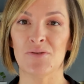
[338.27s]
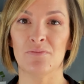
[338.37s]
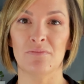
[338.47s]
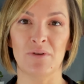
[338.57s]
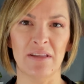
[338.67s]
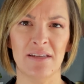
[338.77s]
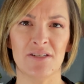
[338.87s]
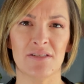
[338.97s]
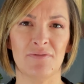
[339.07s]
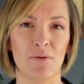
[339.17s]
really
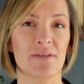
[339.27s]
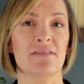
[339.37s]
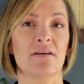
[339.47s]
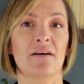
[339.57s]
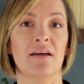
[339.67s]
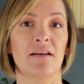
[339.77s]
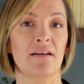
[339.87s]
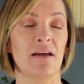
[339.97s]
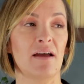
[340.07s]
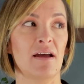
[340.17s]
just focused on,
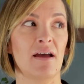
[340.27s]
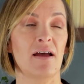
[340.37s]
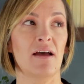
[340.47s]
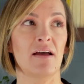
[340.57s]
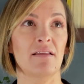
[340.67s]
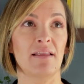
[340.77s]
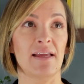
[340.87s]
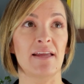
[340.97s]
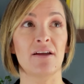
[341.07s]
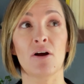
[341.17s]
like,
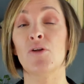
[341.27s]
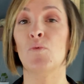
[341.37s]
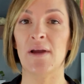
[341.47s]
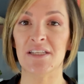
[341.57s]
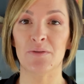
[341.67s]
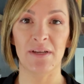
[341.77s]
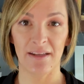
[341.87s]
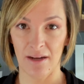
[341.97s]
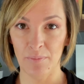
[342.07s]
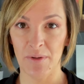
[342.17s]
here are the ways that we can
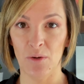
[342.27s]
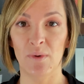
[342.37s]
help you.